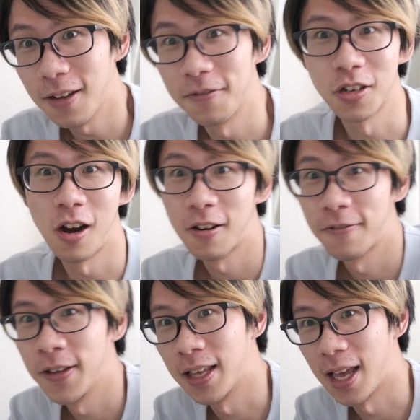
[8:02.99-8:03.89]
that
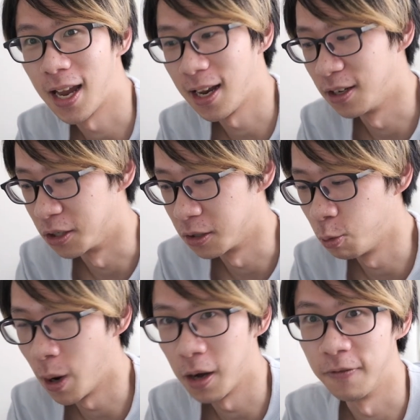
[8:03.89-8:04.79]
photography can do
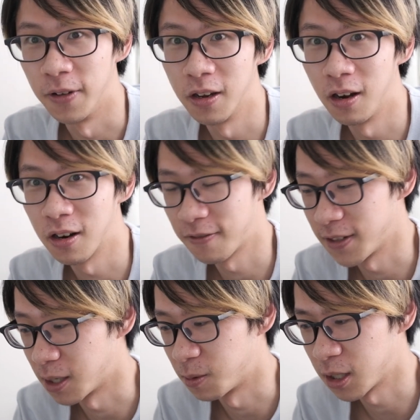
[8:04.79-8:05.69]
while
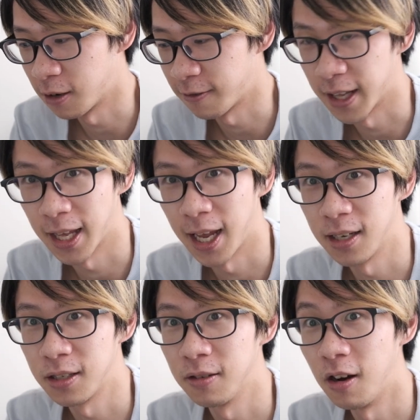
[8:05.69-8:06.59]
videography, cinematography can't do.